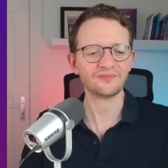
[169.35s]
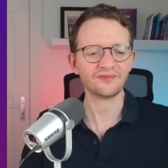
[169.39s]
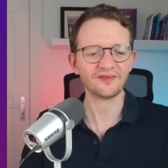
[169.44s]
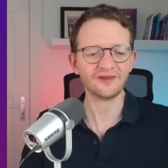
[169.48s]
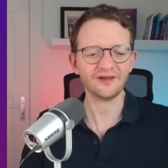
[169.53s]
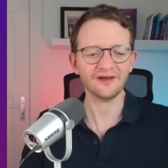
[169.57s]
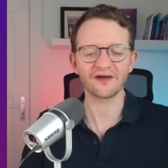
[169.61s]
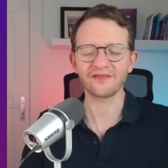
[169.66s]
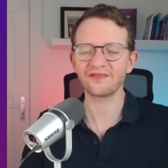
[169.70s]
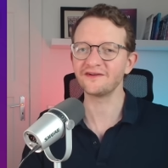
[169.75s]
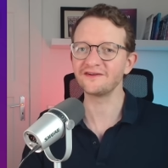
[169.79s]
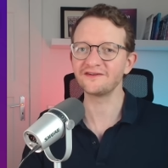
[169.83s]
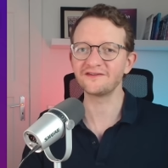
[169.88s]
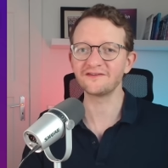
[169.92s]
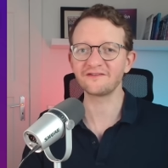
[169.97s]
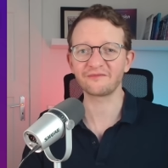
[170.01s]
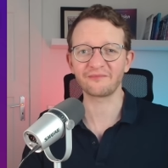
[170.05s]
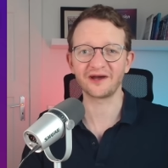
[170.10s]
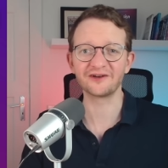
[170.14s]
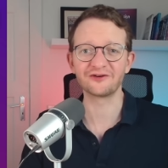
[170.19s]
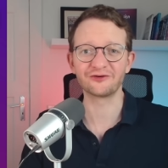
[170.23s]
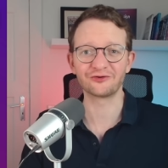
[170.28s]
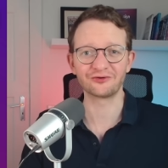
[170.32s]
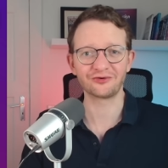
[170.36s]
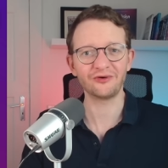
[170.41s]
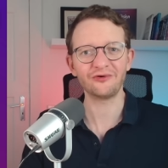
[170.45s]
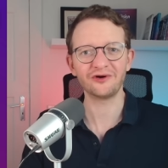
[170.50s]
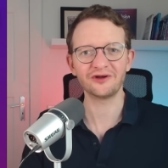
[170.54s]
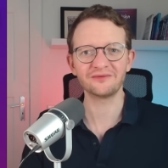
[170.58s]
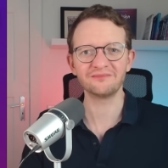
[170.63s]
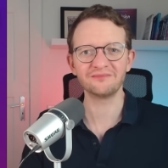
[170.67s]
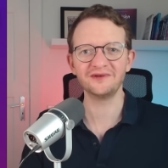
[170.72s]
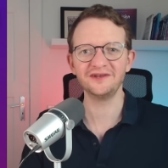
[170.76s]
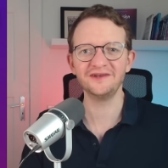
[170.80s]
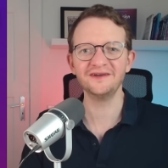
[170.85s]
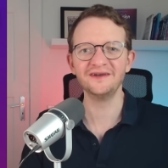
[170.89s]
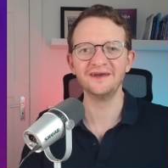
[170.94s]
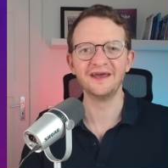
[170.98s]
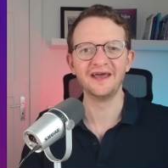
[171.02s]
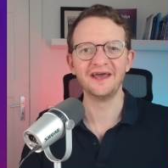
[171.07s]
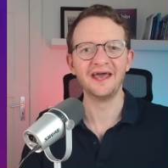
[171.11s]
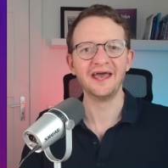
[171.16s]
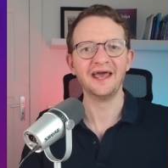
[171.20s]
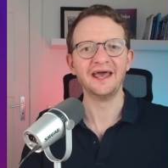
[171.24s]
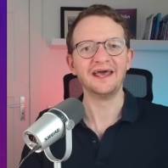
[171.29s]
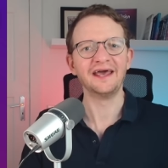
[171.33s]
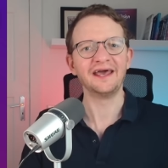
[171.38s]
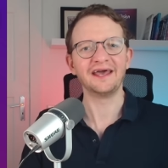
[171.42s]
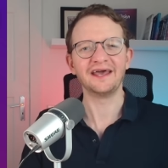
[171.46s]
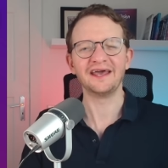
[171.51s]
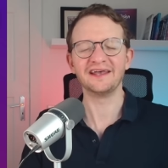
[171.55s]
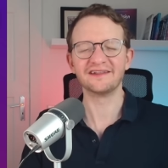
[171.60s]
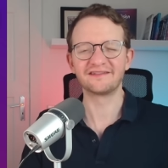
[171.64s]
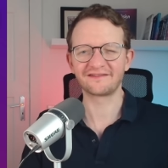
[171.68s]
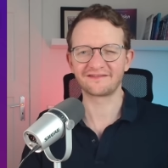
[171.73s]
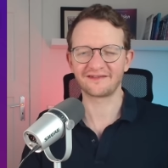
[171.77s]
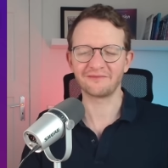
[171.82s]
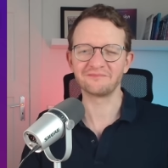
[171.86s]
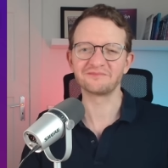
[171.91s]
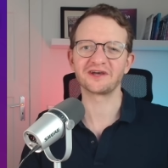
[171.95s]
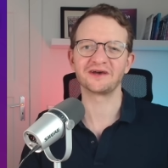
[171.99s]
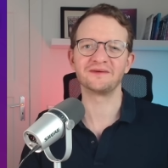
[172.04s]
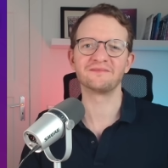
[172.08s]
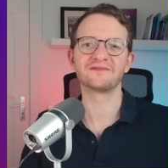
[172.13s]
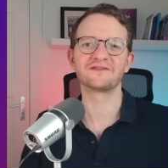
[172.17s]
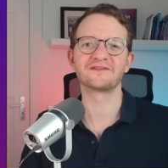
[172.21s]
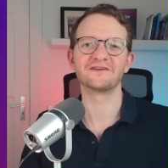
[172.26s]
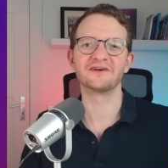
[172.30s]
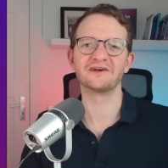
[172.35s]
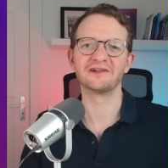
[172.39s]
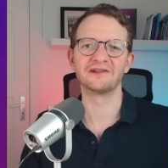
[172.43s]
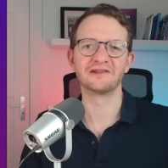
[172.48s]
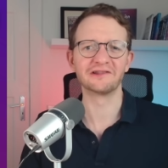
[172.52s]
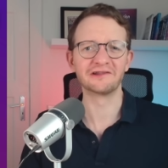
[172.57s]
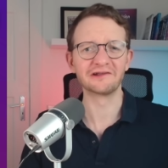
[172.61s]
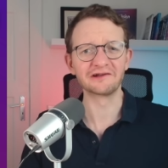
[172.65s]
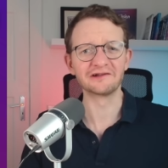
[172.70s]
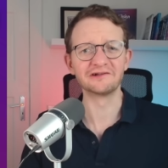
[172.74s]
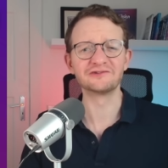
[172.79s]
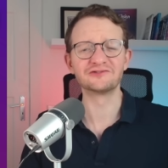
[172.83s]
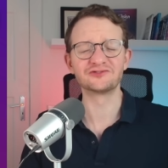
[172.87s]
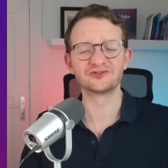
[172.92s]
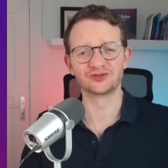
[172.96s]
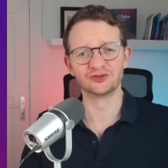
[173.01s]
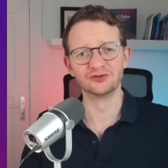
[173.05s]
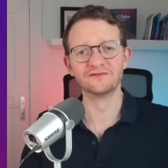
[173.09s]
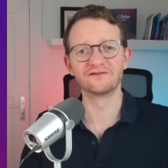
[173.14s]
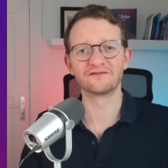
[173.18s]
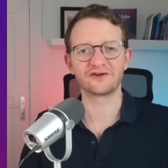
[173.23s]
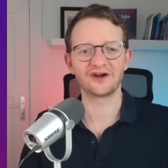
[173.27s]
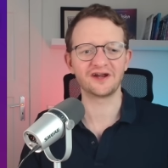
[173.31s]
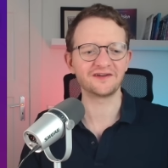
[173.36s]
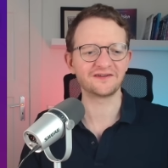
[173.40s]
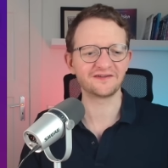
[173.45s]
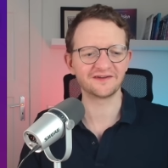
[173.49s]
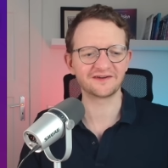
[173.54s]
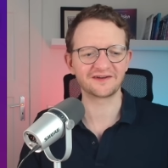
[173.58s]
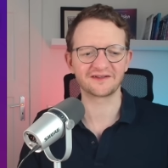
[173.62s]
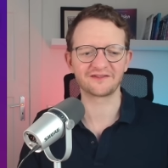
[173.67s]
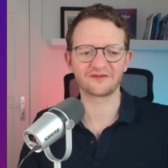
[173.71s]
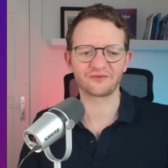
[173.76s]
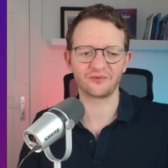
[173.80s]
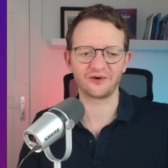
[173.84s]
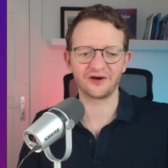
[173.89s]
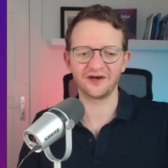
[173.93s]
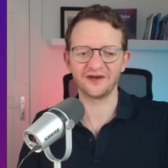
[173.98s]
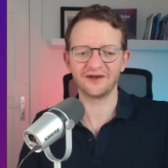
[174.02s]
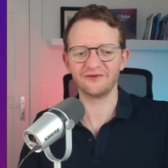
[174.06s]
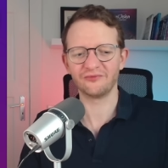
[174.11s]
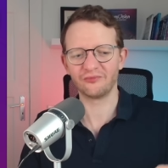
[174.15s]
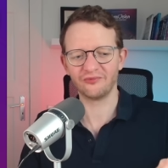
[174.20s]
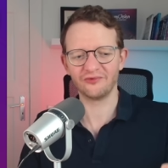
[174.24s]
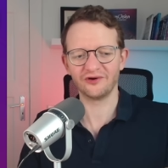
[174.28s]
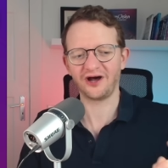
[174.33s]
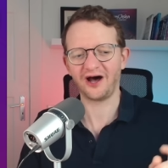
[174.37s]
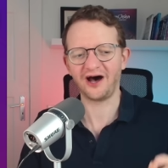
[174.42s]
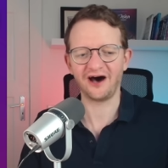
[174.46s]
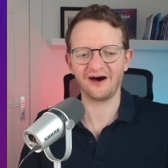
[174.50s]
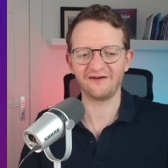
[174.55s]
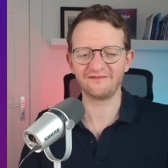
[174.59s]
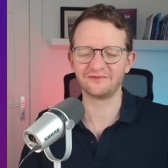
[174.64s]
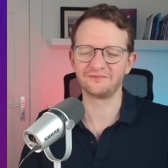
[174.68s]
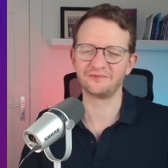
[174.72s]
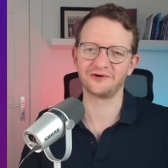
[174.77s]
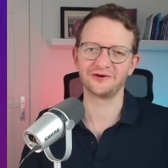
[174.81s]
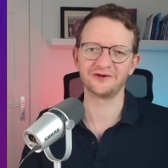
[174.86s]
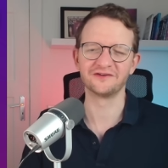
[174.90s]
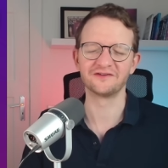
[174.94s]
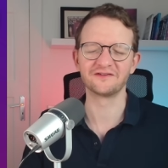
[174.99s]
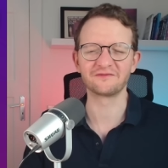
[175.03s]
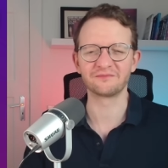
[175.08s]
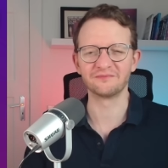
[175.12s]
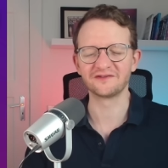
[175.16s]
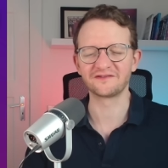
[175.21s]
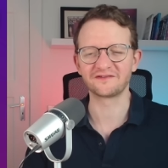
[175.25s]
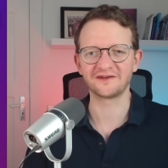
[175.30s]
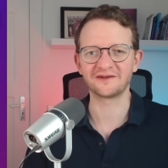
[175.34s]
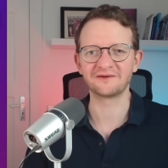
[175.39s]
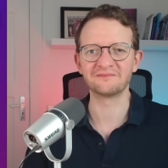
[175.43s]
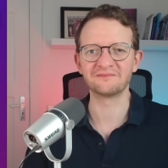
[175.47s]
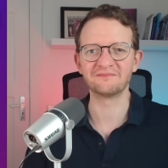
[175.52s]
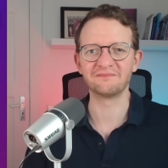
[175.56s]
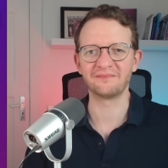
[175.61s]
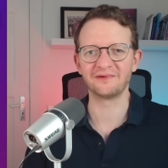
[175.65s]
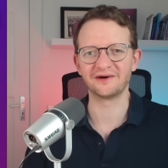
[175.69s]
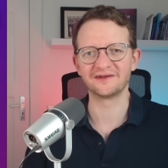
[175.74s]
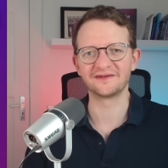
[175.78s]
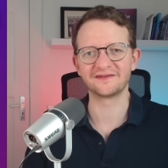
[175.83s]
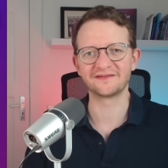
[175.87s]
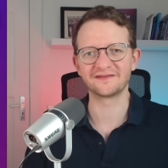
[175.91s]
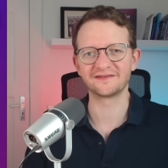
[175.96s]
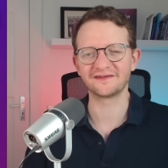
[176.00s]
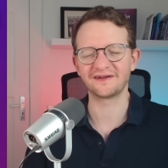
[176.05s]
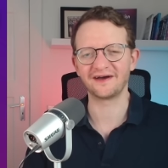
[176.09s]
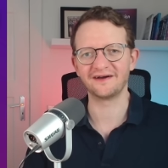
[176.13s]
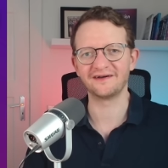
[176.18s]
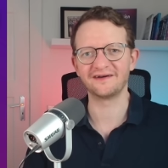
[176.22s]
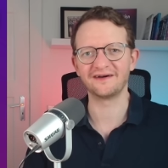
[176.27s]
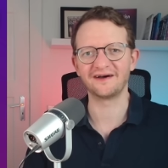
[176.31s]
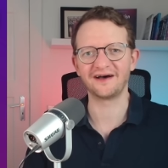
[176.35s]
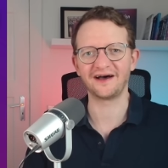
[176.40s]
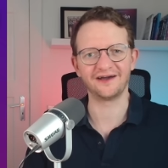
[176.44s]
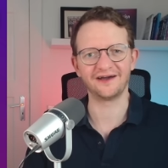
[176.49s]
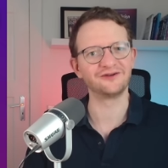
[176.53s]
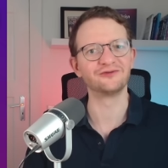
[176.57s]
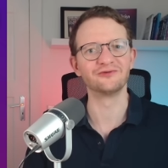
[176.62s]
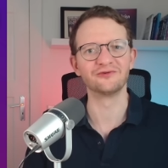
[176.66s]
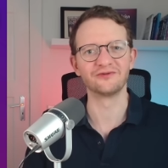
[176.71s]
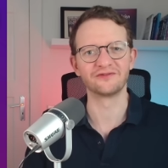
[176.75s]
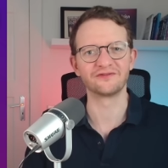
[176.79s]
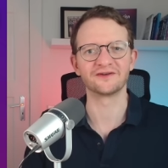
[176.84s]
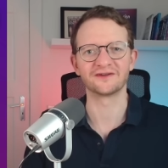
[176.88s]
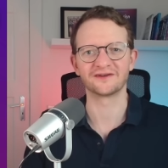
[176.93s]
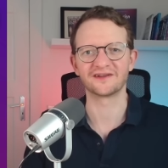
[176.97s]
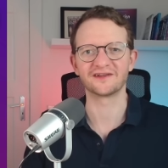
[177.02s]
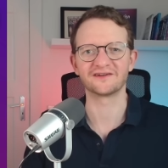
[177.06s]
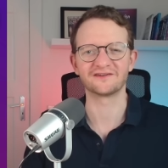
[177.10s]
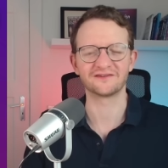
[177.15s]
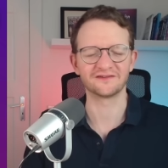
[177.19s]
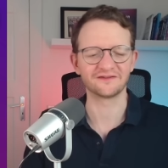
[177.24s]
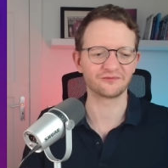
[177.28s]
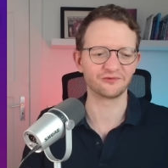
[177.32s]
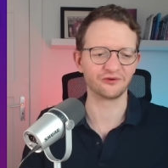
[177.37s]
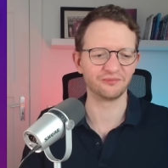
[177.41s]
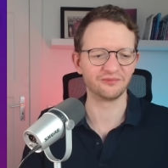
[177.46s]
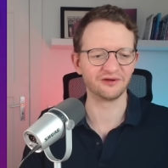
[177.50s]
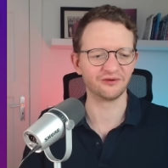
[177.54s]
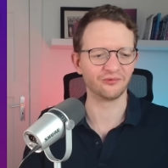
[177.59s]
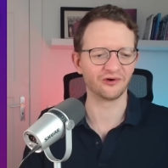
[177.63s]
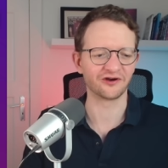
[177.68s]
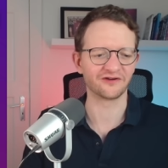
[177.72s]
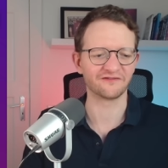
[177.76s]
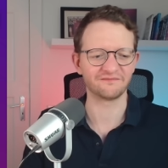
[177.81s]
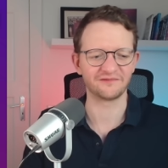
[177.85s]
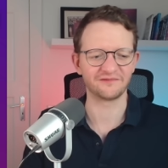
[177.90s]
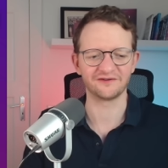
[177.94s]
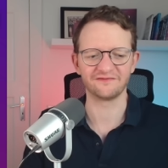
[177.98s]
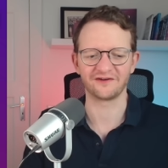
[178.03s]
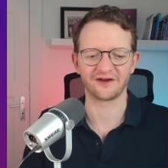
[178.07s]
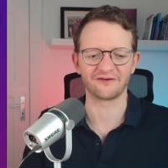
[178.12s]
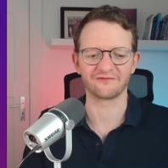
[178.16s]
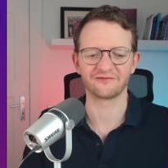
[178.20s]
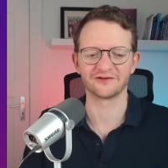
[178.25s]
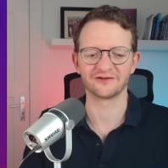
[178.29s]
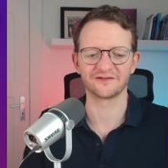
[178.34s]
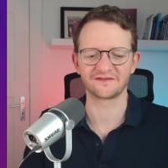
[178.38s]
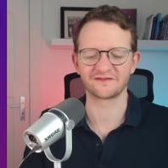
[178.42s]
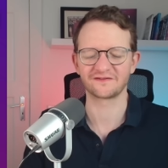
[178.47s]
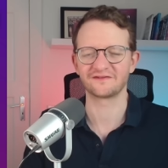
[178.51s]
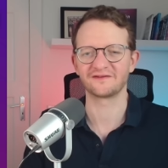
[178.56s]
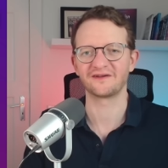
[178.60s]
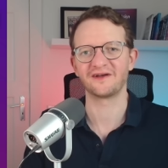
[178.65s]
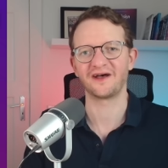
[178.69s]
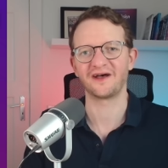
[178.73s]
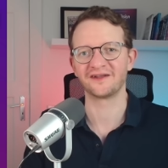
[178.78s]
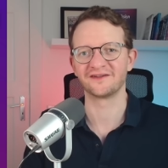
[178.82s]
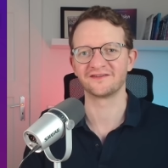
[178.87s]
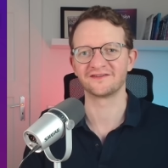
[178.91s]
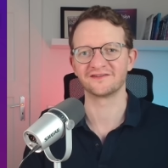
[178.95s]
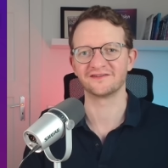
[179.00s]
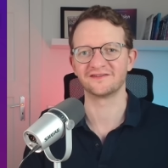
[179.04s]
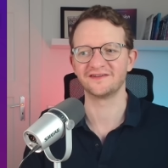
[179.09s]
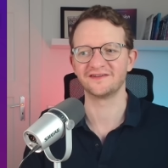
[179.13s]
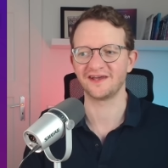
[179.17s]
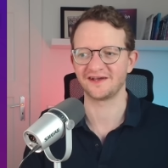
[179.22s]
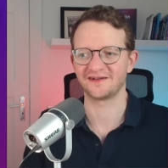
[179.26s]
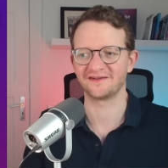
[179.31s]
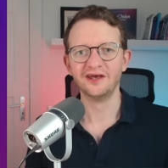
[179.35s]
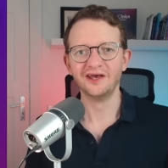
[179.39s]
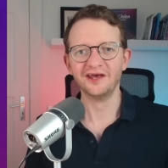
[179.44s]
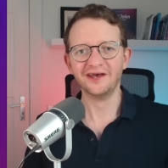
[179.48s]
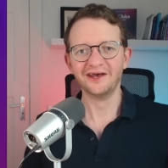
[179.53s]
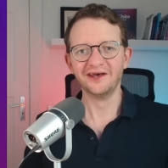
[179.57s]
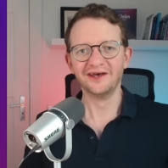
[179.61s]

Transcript: I think this might grow on me. It's sometimes a little too frantic, that's why half a point is missing, but I do think that this will be one of my favorites until the end.